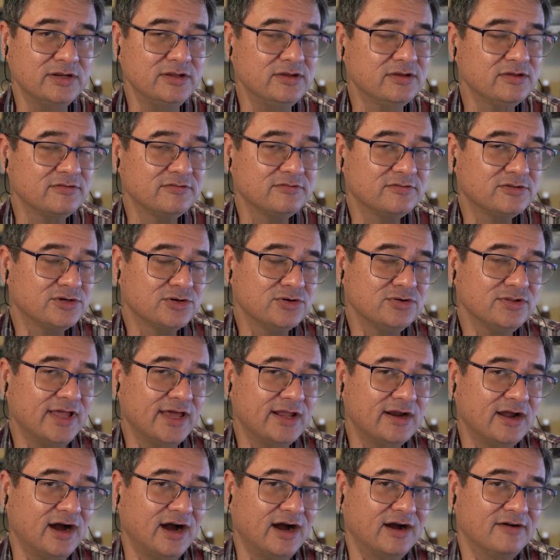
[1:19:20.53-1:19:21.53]
you can turn
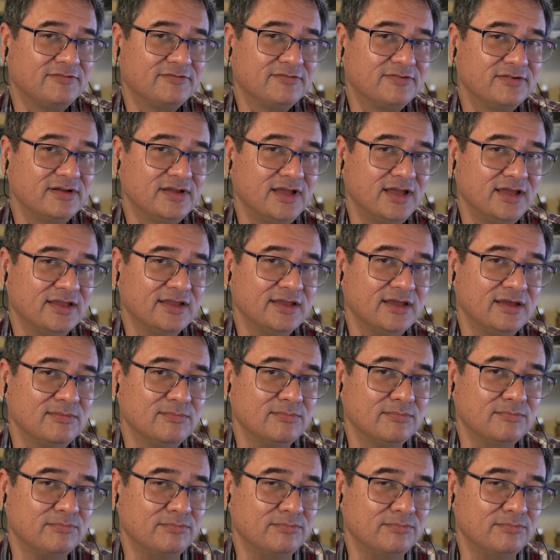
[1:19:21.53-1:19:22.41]
that off and get